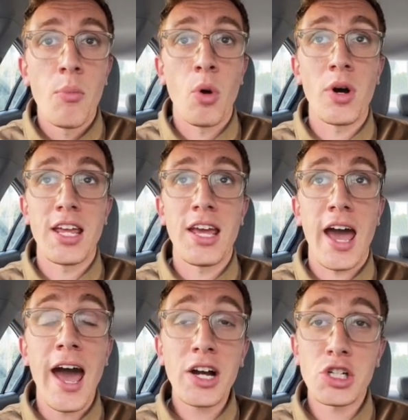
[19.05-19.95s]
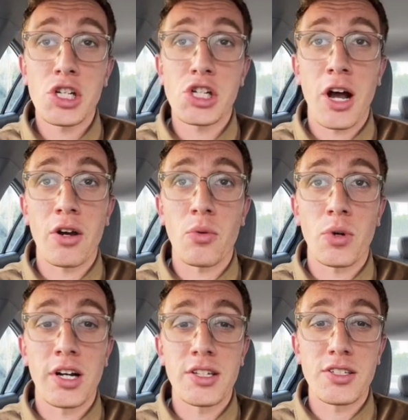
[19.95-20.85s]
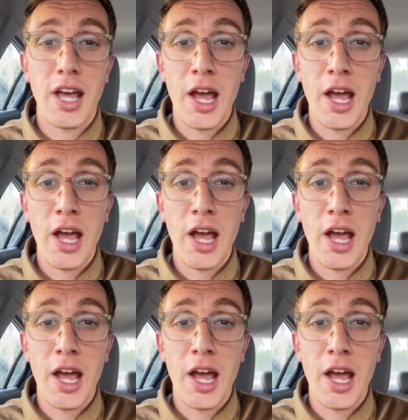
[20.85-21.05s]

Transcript: but what he actually shouted was